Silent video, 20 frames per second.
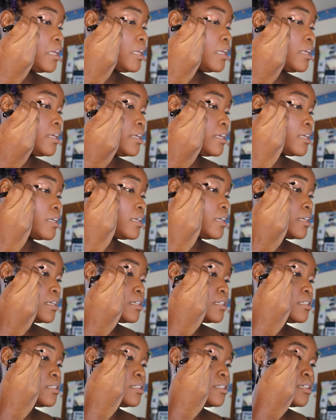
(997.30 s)

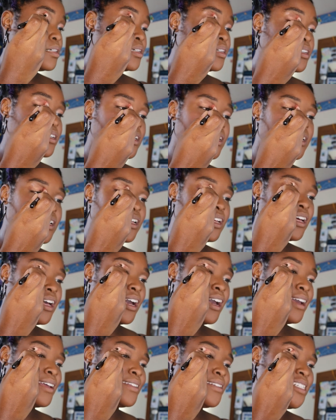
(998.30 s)
And
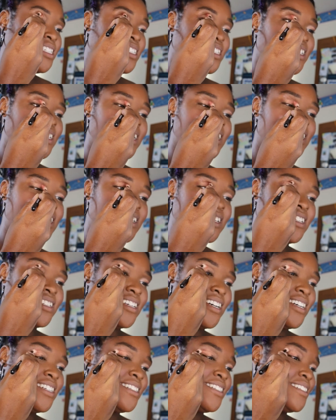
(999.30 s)
I didn't get it because
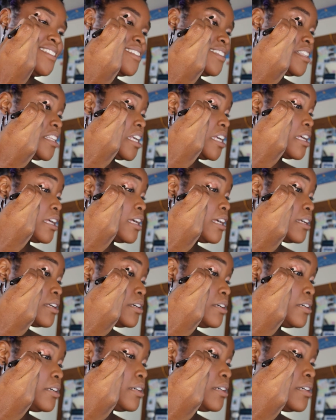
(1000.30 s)
I didn't think I
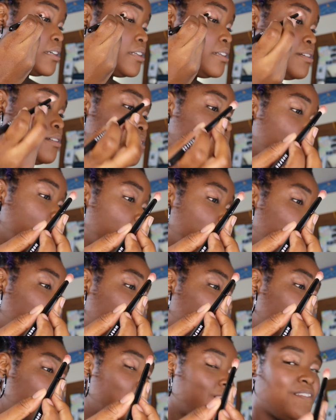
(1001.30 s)
could
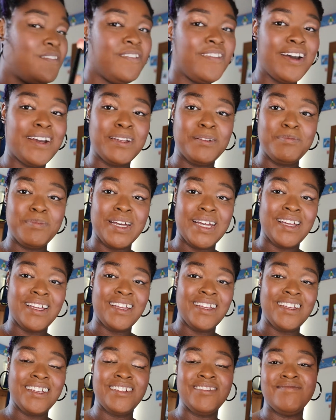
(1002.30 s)
find
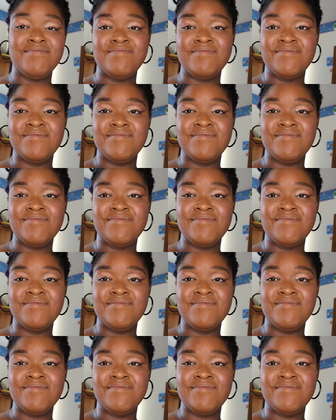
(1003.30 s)
my,